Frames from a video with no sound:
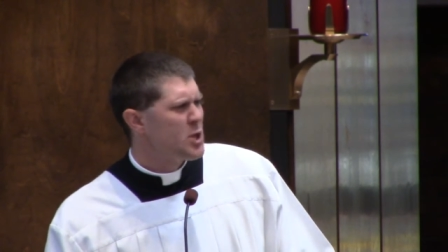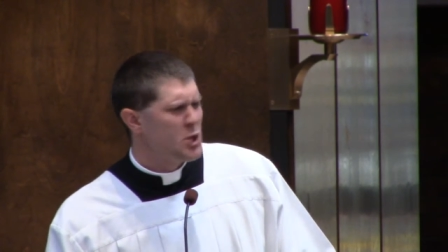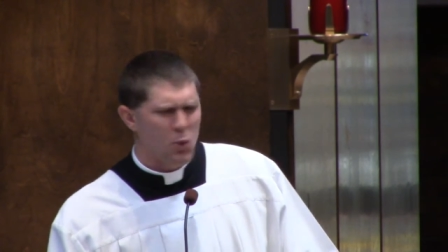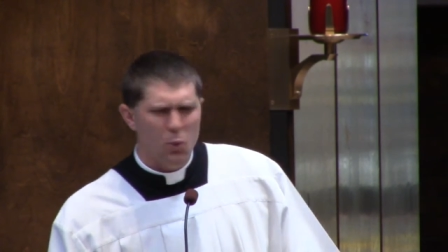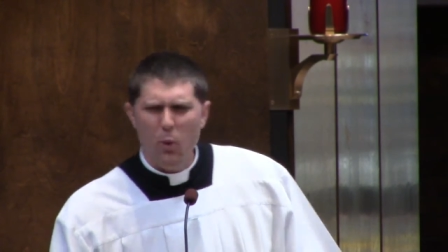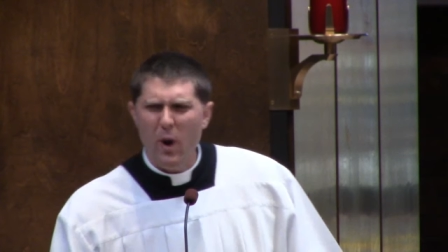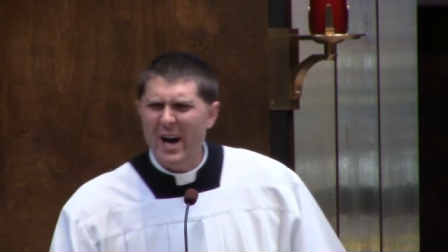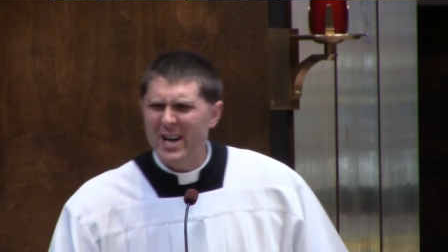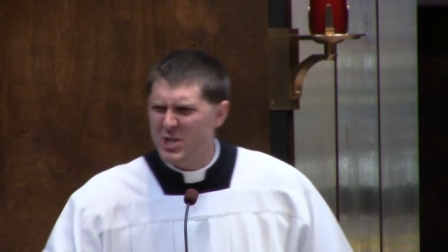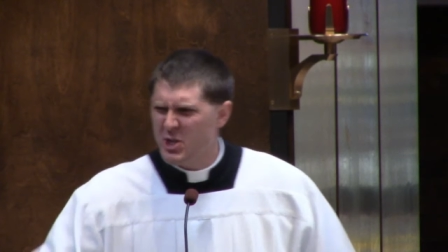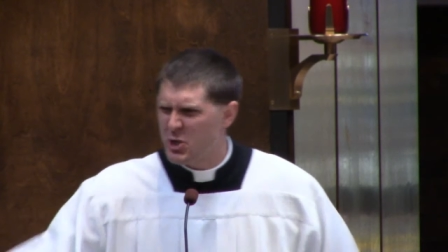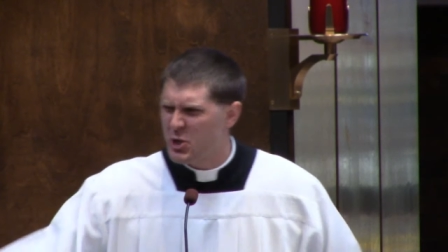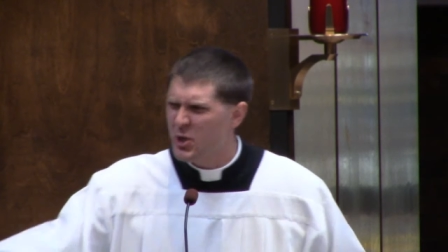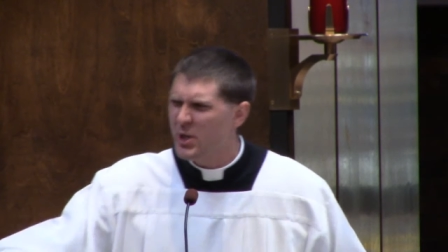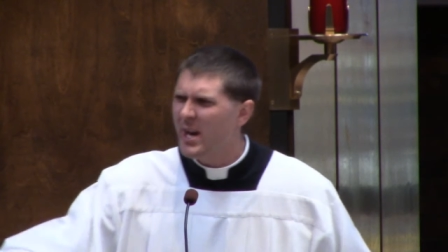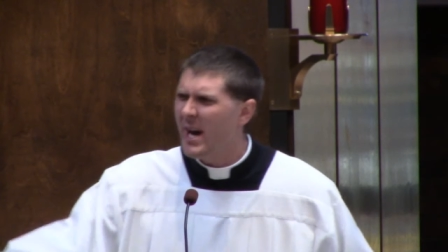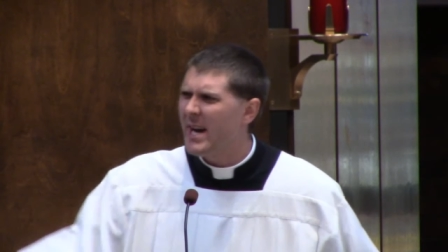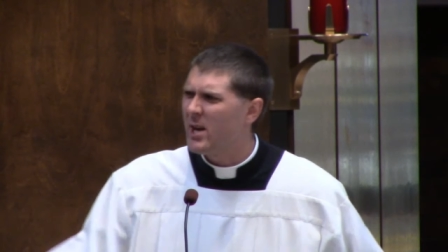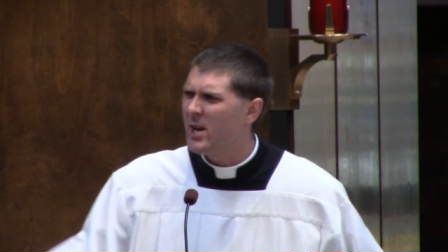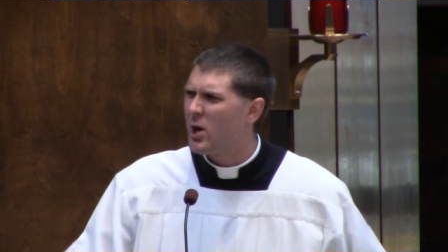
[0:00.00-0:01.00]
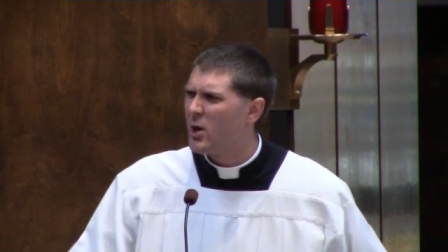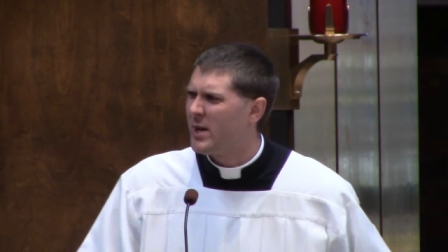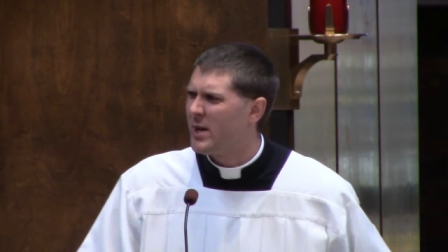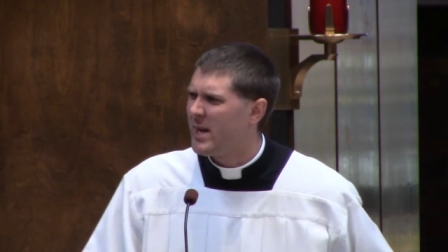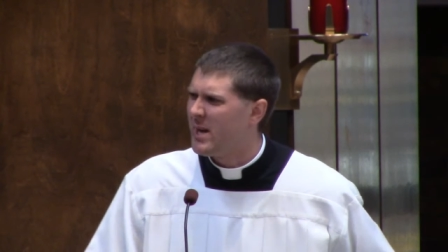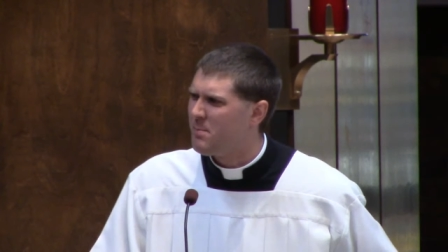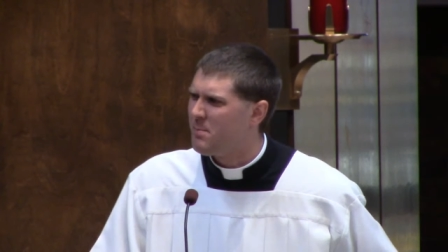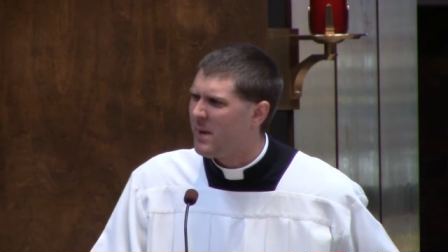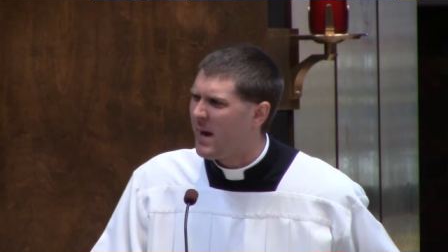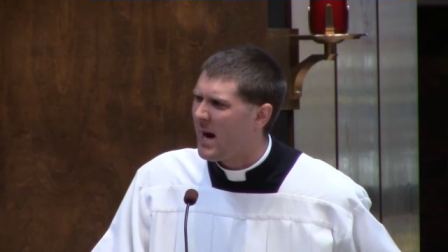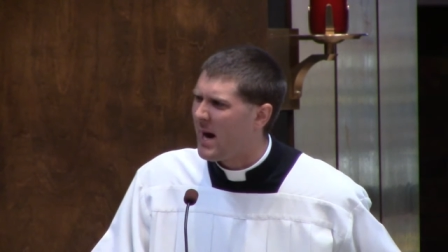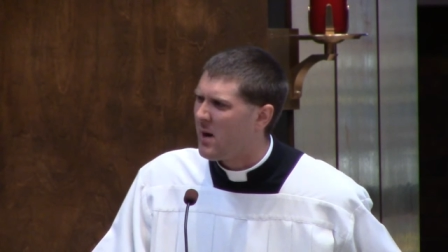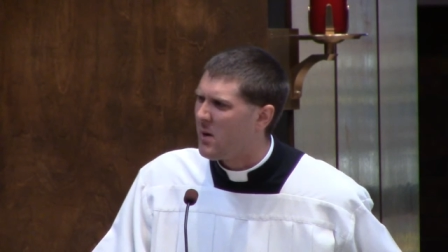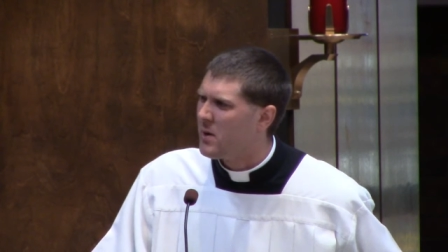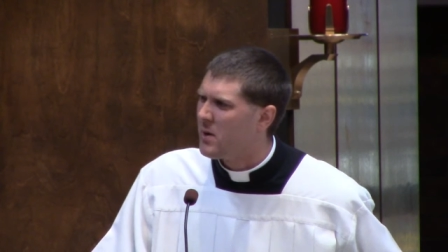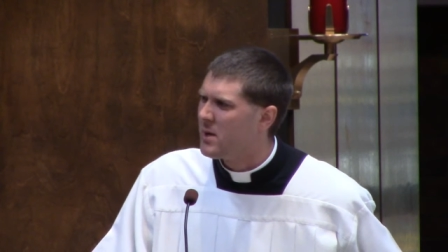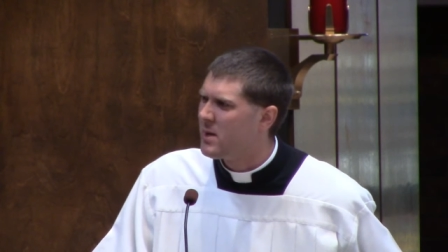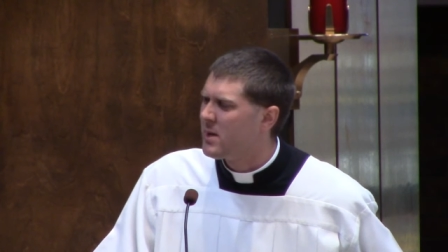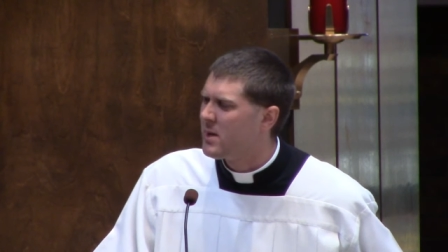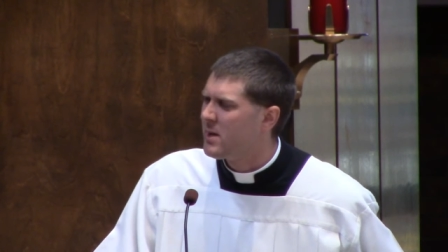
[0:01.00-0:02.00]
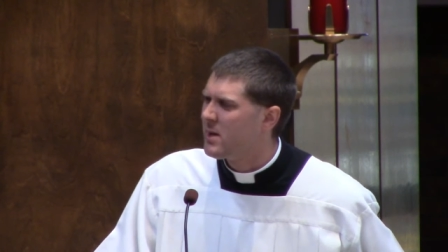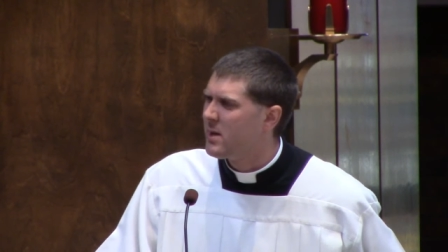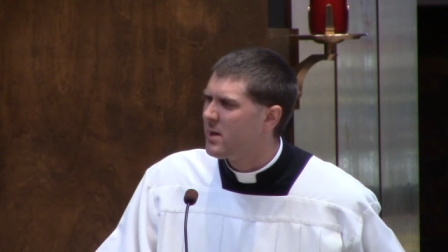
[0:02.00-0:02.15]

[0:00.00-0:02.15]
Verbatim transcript: So why should I go to Him now?